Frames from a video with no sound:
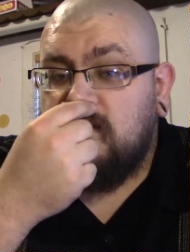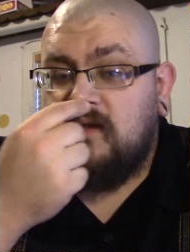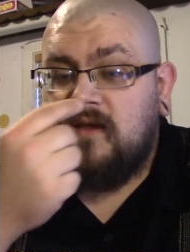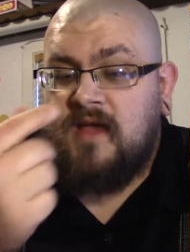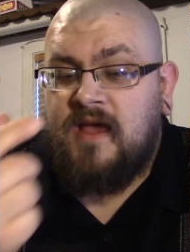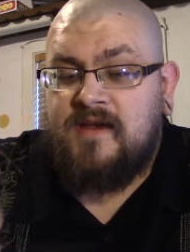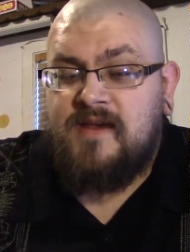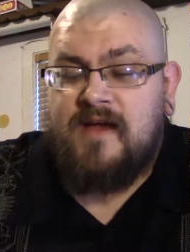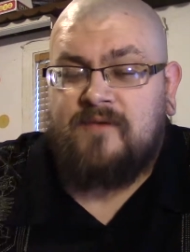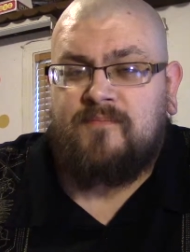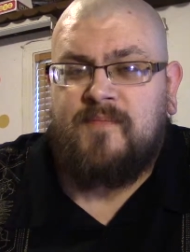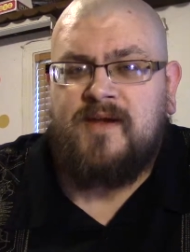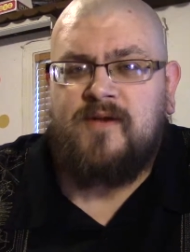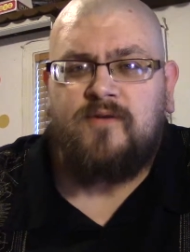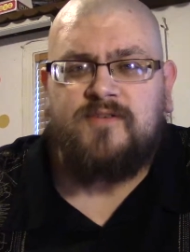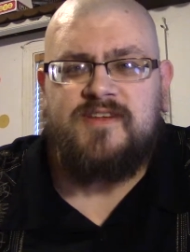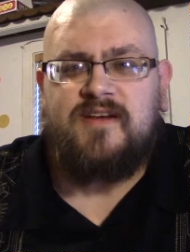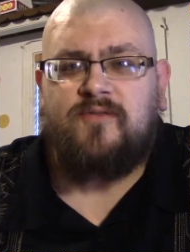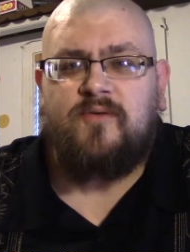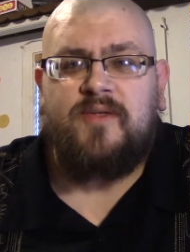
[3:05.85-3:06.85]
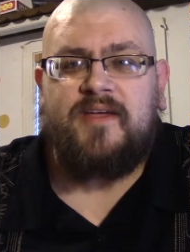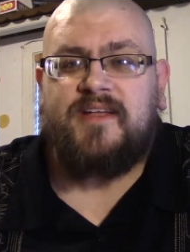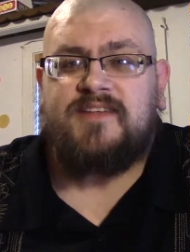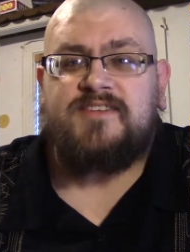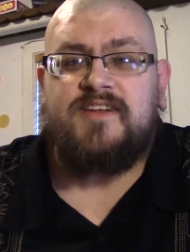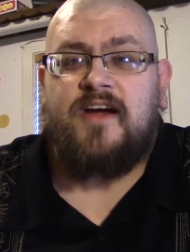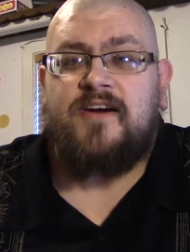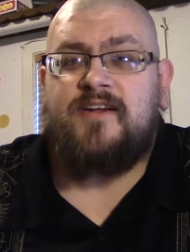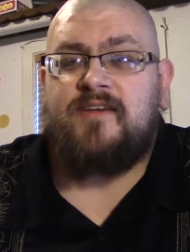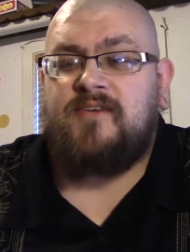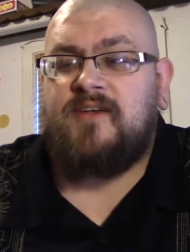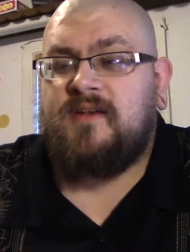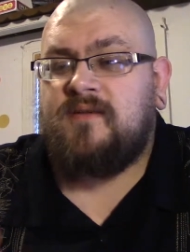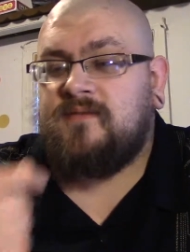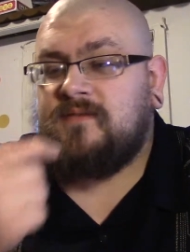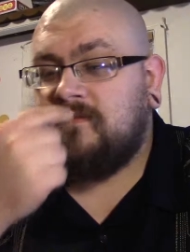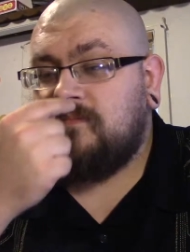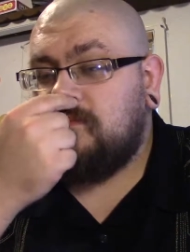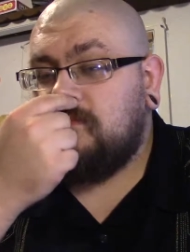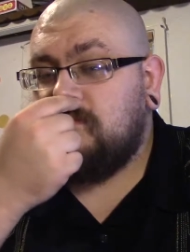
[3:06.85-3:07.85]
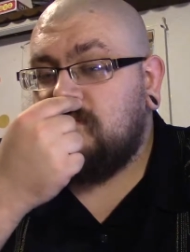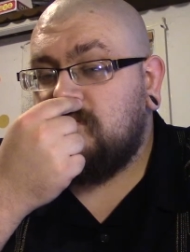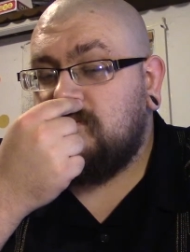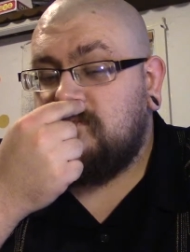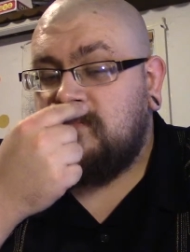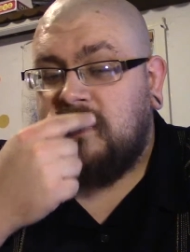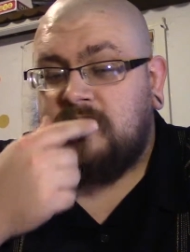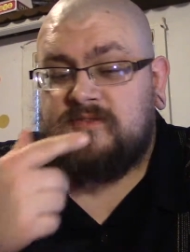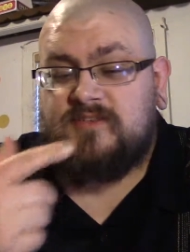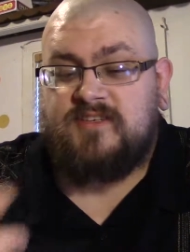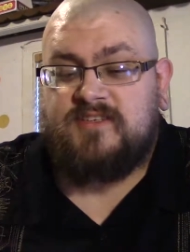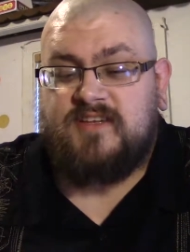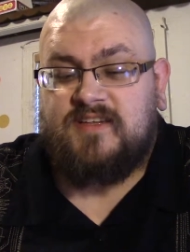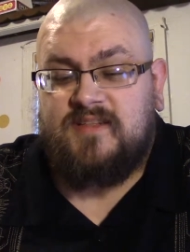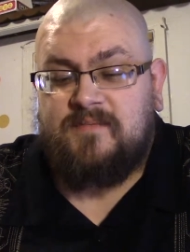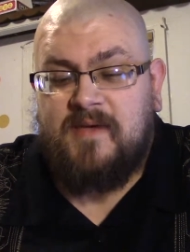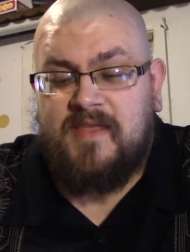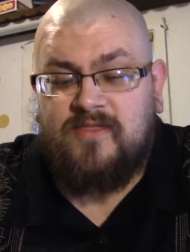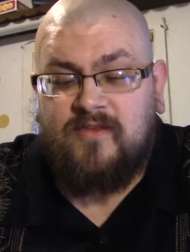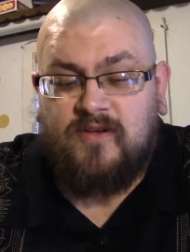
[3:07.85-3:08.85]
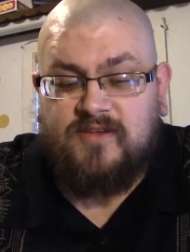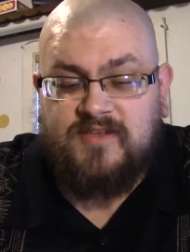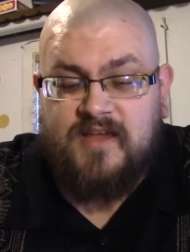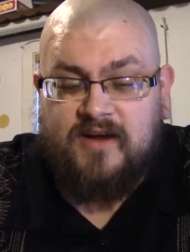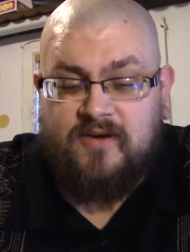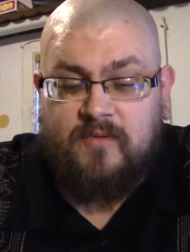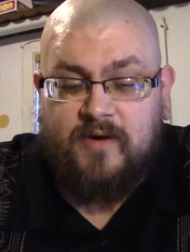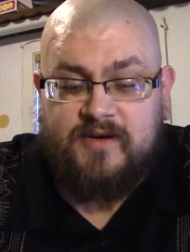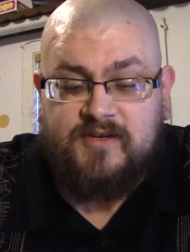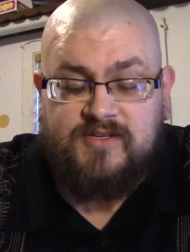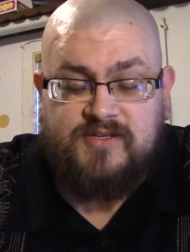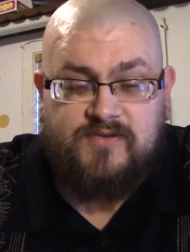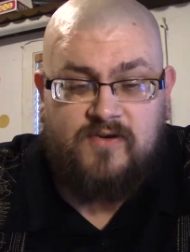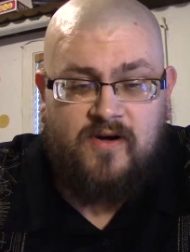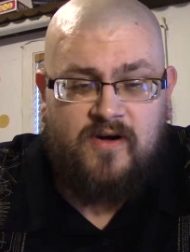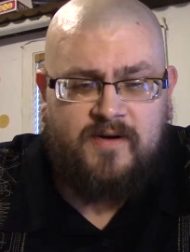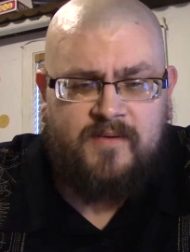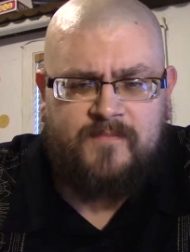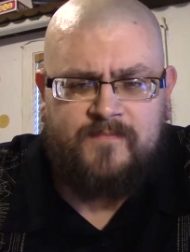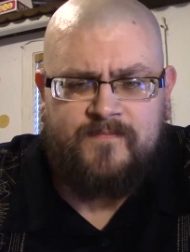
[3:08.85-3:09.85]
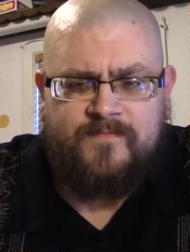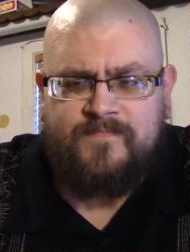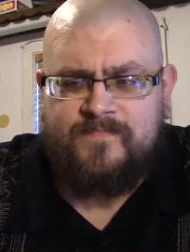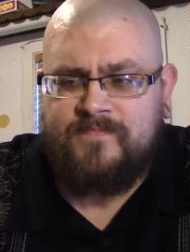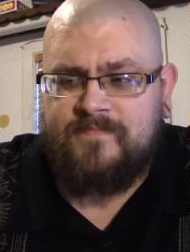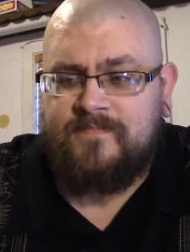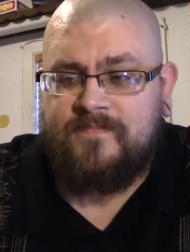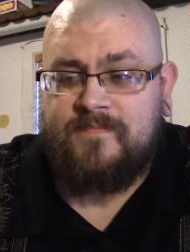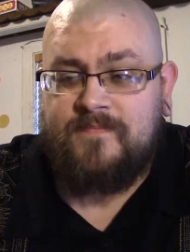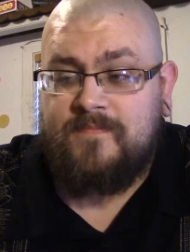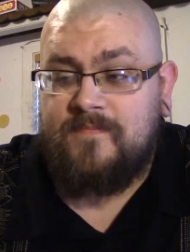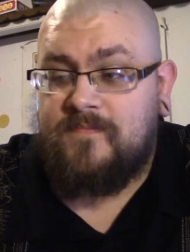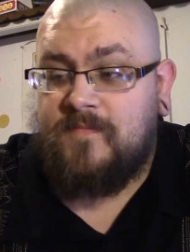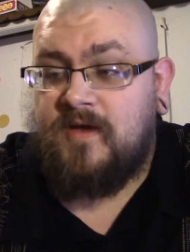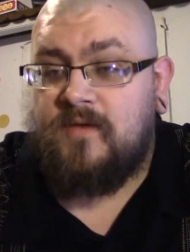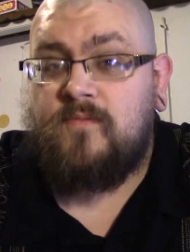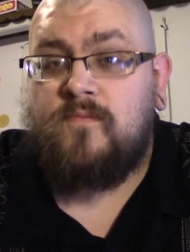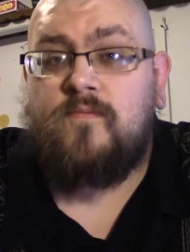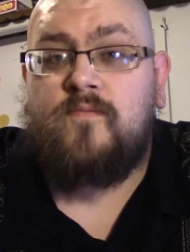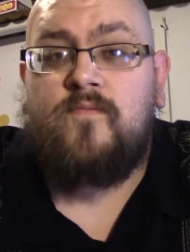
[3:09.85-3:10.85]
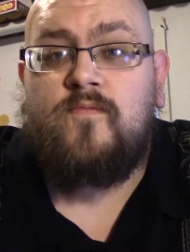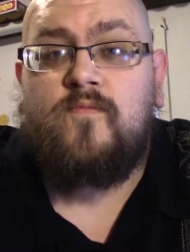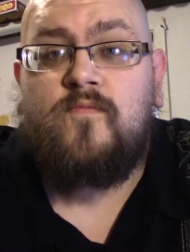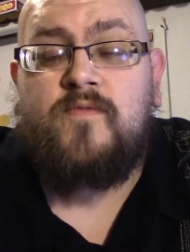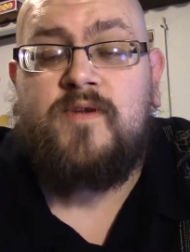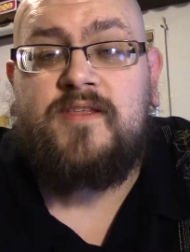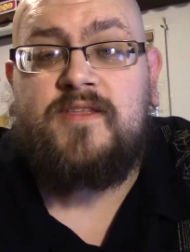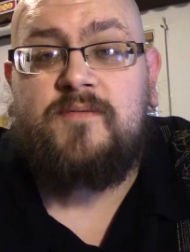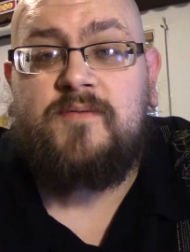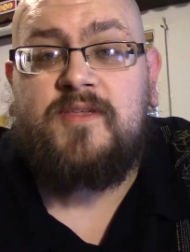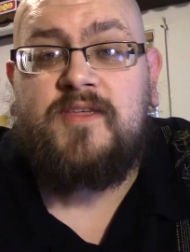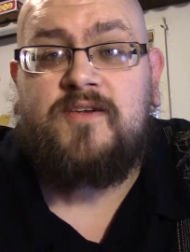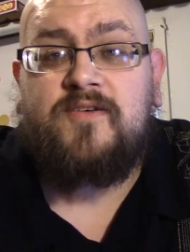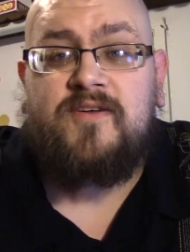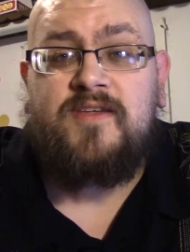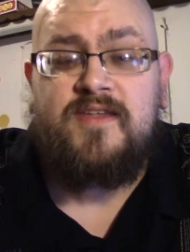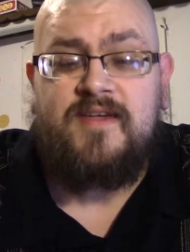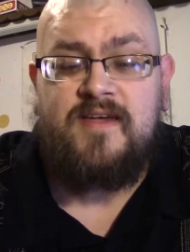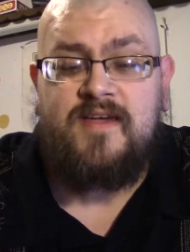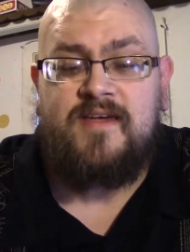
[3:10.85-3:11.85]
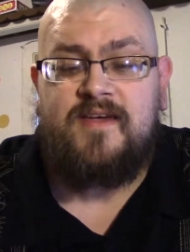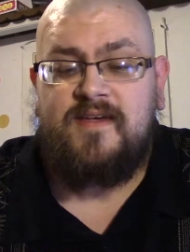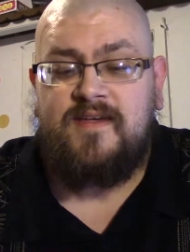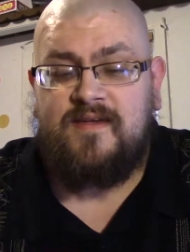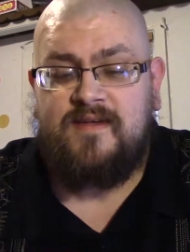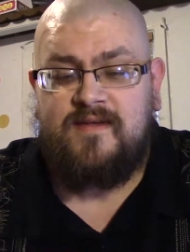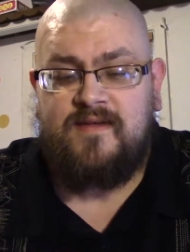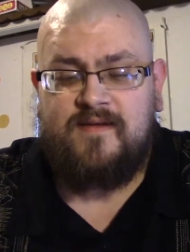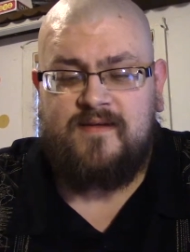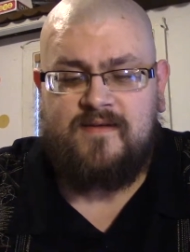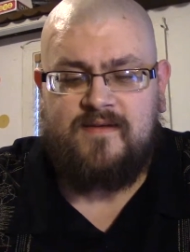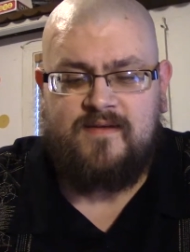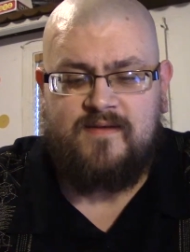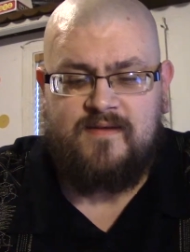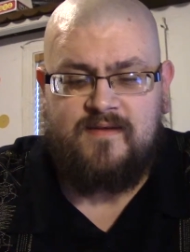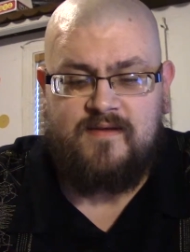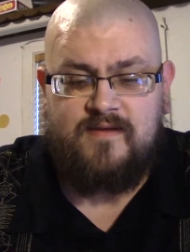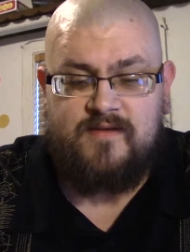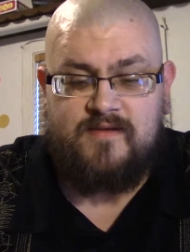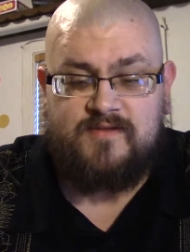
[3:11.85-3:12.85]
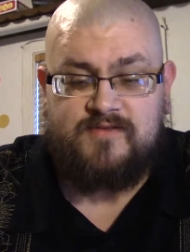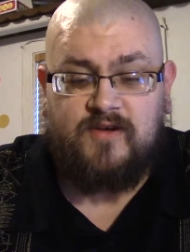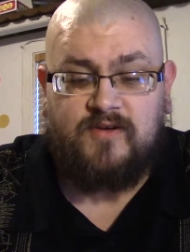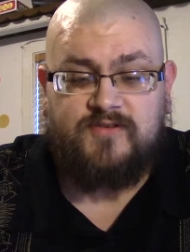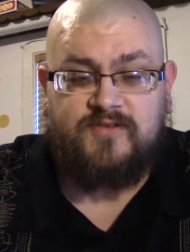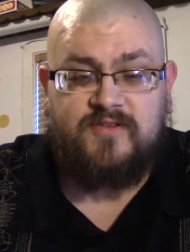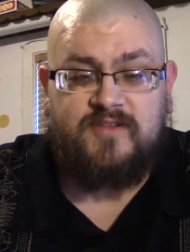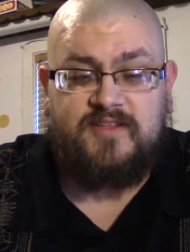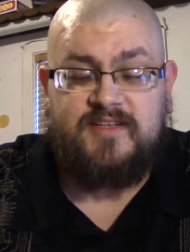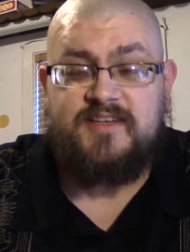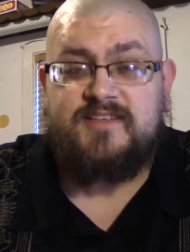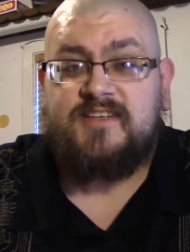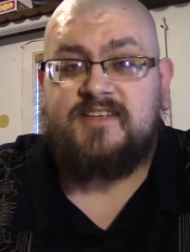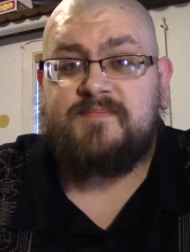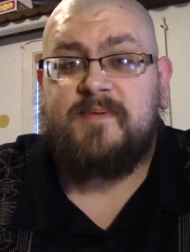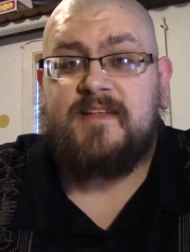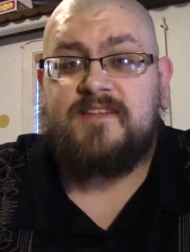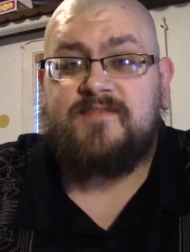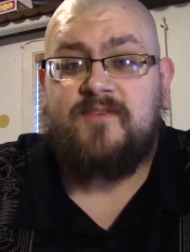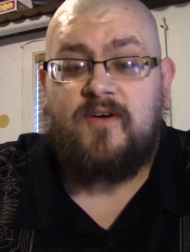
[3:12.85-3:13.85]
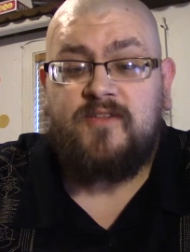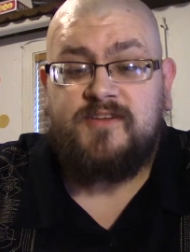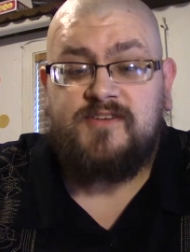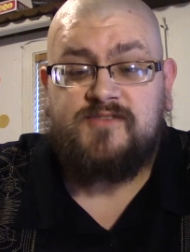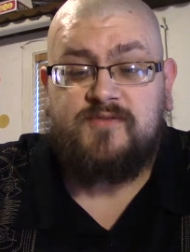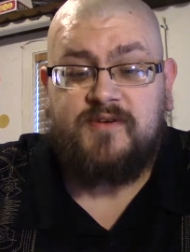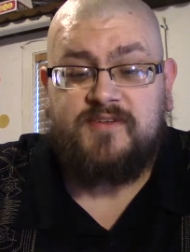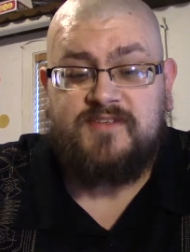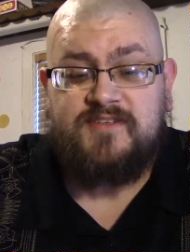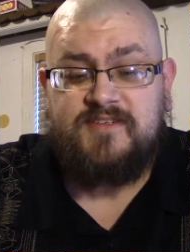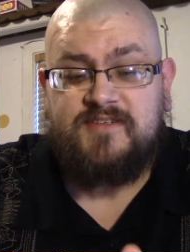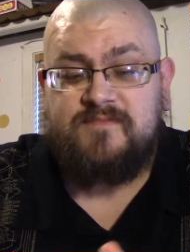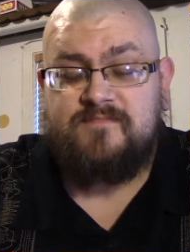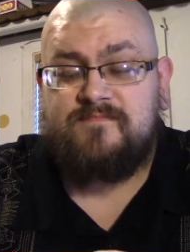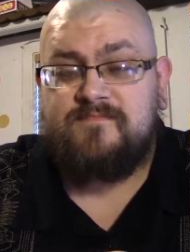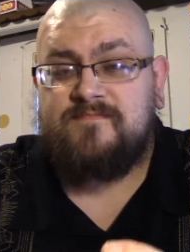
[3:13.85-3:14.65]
and my nose never really gets tired of it. Maybe it's because the menthol's not quite as strong, but really, really good. It's also the least expensive of all these choices.